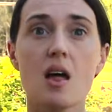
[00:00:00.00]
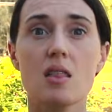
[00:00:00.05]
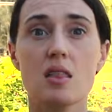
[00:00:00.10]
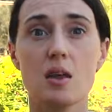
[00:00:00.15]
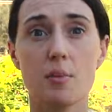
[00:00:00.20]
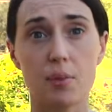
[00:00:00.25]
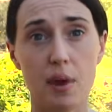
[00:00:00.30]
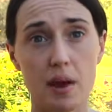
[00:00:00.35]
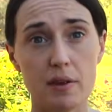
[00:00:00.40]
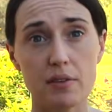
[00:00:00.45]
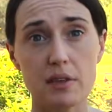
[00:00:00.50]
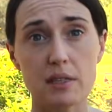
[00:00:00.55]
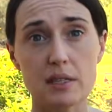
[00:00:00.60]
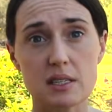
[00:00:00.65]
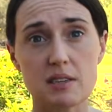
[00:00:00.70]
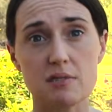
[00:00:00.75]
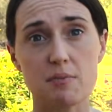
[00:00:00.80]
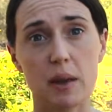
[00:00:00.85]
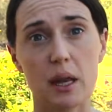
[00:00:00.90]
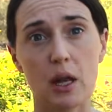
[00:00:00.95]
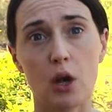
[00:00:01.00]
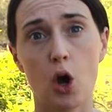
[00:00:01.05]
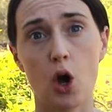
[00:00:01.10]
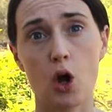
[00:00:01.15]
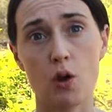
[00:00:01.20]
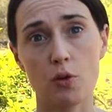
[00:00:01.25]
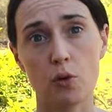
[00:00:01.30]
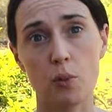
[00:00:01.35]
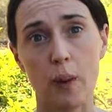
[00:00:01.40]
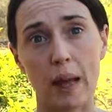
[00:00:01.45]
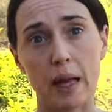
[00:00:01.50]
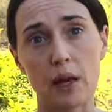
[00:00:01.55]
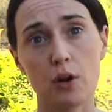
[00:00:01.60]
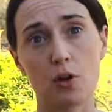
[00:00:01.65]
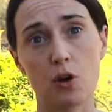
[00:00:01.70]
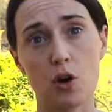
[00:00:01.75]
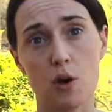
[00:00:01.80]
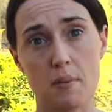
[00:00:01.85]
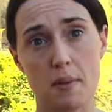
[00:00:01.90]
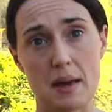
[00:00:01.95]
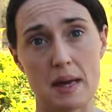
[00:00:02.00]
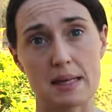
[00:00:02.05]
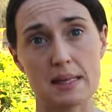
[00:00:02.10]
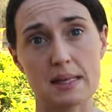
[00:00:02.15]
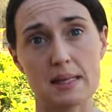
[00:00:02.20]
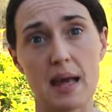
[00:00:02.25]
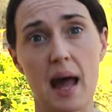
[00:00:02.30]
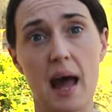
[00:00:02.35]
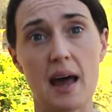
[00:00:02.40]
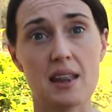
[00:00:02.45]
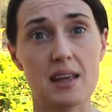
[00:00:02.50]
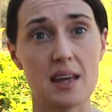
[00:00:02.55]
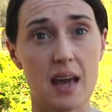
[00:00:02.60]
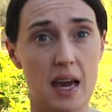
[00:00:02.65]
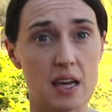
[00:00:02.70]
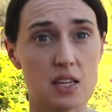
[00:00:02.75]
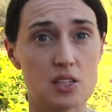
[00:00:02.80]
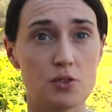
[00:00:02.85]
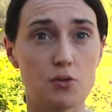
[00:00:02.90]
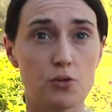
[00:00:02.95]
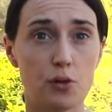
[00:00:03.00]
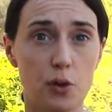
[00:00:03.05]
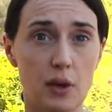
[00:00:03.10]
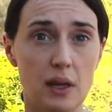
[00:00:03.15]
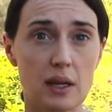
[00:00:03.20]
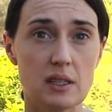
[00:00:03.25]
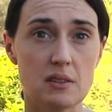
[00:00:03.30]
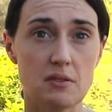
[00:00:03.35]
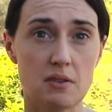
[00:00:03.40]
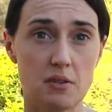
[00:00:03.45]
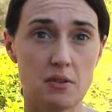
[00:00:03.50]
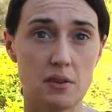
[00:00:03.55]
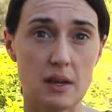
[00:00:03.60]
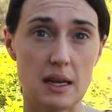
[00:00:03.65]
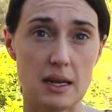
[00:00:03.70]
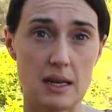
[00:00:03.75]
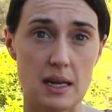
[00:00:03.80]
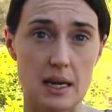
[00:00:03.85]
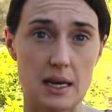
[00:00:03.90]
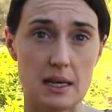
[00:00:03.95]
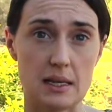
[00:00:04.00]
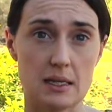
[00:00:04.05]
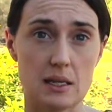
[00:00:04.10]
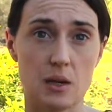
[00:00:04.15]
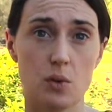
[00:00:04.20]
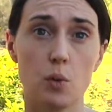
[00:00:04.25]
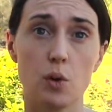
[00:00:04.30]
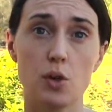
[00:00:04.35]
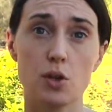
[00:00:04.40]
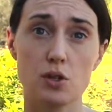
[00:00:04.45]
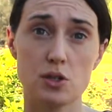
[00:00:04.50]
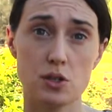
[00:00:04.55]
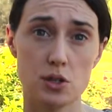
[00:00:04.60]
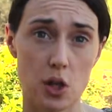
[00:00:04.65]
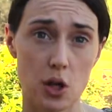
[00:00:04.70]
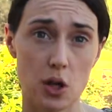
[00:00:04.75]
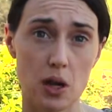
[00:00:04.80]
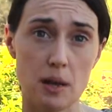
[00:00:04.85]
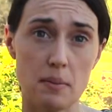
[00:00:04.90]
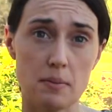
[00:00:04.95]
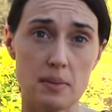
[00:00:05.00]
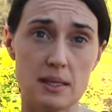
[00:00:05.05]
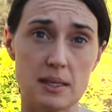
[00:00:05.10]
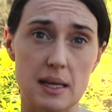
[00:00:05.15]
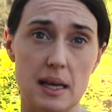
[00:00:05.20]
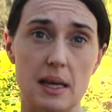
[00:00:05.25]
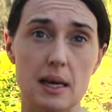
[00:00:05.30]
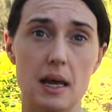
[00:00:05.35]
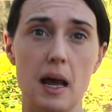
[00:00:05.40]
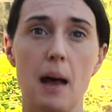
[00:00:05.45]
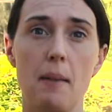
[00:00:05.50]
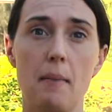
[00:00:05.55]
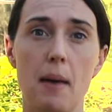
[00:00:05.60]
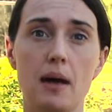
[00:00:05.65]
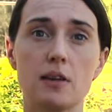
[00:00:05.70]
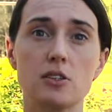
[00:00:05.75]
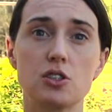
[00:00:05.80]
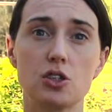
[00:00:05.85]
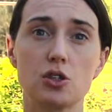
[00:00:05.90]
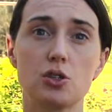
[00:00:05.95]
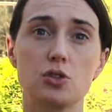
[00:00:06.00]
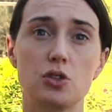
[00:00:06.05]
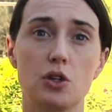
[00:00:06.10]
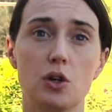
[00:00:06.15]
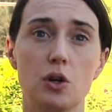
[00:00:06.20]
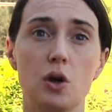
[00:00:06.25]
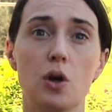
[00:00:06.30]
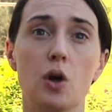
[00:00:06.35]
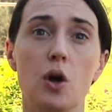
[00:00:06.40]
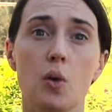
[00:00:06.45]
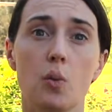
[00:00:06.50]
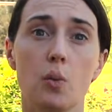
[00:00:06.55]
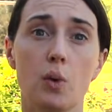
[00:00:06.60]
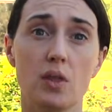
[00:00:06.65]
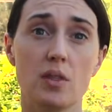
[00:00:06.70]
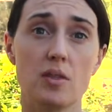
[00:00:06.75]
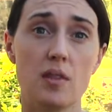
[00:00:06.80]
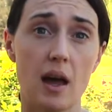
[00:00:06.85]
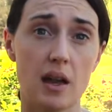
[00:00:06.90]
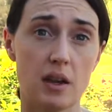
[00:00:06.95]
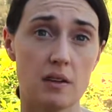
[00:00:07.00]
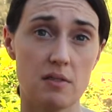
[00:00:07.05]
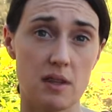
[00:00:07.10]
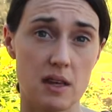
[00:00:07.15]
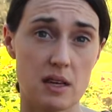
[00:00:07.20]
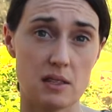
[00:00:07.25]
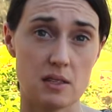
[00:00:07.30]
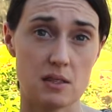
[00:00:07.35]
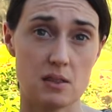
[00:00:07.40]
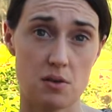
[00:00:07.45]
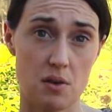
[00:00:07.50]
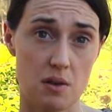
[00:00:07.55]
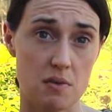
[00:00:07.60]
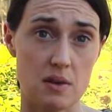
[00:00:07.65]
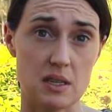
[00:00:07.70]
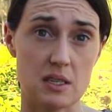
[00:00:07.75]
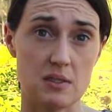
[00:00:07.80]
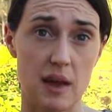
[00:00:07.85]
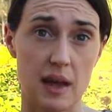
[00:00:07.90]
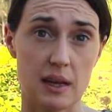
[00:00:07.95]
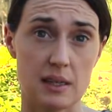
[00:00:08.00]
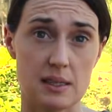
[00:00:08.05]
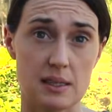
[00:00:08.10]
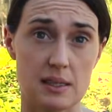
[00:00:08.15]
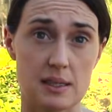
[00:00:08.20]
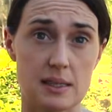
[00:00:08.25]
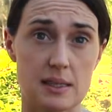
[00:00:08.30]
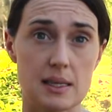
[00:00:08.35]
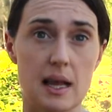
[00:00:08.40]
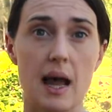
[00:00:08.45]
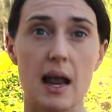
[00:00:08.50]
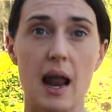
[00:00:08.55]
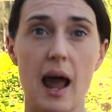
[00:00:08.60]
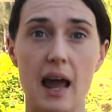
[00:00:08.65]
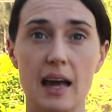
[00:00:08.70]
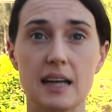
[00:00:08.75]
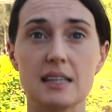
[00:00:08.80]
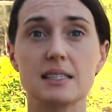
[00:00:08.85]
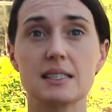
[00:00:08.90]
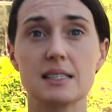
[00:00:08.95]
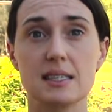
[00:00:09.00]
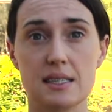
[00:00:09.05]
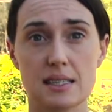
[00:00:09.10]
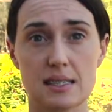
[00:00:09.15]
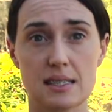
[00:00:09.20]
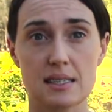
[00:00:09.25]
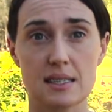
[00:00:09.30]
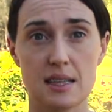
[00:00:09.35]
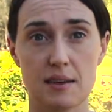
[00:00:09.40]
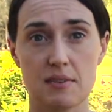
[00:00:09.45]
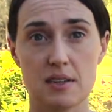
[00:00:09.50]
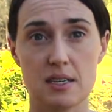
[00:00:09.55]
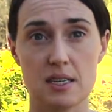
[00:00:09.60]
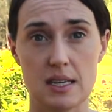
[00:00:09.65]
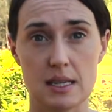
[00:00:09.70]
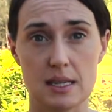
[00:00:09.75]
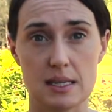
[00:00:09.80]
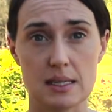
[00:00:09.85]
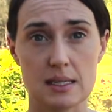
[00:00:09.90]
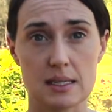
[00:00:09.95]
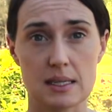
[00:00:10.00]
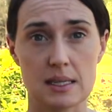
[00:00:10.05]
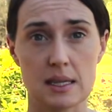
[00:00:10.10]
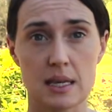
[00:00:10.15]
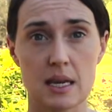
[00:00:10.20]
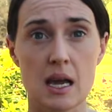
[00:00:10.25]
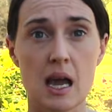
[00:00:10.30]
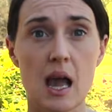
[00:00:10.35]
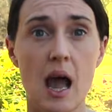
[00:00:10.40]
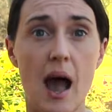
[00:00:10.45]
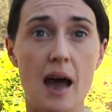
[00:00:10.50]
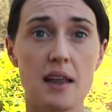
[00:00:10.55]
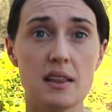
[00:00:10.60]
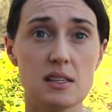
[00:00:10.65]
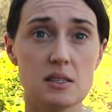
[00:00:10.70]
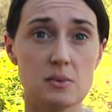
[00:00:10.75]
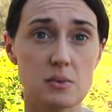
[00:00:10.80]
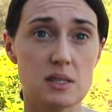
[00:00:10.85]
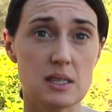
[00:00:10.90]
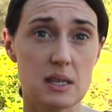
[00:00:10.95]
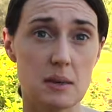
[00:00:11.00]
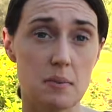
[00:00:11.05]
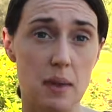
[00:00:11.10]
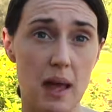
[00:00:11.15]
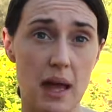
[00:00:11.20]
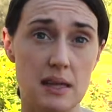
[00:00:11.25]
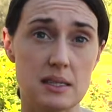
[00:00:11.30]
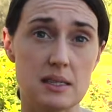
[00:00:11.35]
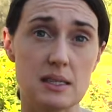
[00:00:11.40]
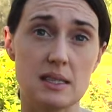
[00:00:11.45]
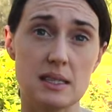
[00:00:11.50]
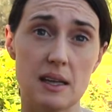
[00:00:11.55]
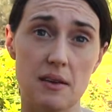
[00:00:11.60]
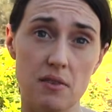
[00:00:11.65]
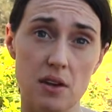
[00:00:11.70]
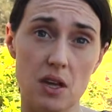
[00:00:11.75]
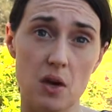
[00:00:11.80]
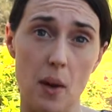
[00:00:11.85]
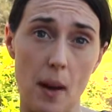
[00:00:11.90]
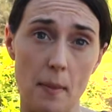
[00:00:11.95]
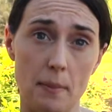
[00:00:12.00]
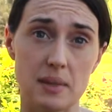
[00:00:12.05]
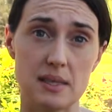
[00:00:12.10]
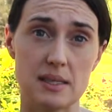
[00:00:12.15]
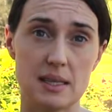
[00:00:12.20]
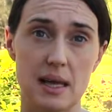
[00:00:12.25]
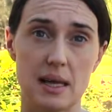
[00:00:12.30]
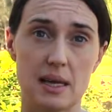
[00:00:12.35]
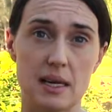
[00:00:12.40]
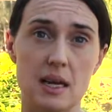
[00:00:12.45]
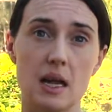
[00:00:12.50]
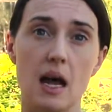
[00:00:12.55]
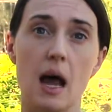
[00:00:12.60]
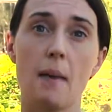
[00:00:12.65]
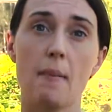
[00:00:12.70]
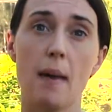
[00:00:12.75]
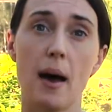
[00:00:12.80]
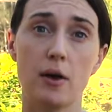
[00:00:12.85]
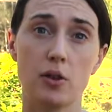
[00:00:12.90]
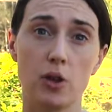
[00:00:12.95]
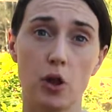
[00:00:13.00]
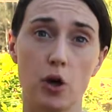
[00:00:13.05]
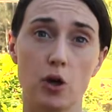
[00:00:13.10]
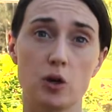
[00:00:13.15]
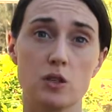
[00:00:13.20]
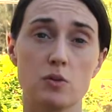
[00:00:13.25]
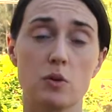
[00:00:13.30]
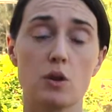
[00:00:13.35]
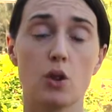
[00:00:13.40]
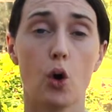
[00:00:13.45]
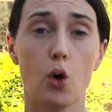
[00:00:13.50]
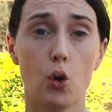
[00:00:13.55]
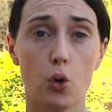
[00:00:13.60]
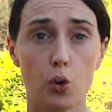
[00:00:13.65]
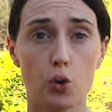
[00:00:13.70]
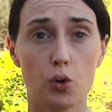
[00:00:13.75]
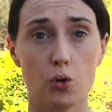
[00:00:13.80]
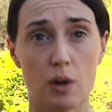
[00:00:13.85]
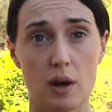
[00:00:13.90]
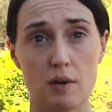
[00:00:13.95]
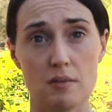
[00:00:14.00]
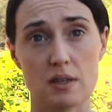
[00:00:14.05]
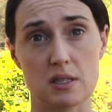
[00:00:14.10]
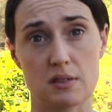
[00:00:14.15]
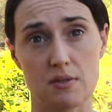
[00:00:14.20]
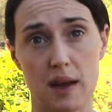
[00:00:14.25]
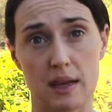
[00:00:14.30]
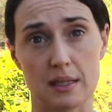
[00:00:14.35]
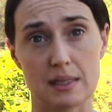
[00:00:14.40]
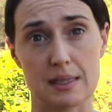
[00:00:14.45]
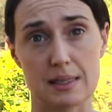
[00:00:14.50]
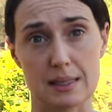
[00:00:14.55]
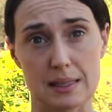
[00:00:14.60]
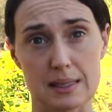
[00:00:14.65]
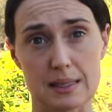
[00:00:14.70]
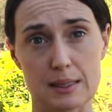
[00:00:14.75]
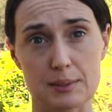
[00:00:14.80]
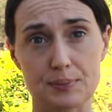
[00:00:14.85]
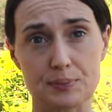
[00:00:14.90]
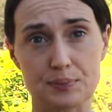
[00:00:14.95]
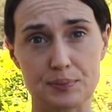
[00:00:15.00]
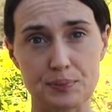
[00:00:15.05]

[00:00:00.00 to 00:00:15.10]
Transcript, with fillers: The prevalence of being overweight or obese at the age of 14 to 15 years was 13% among children with none of these three risk factors at age 6 to 7 years. And this was compared to 71% among those with all three risk factors.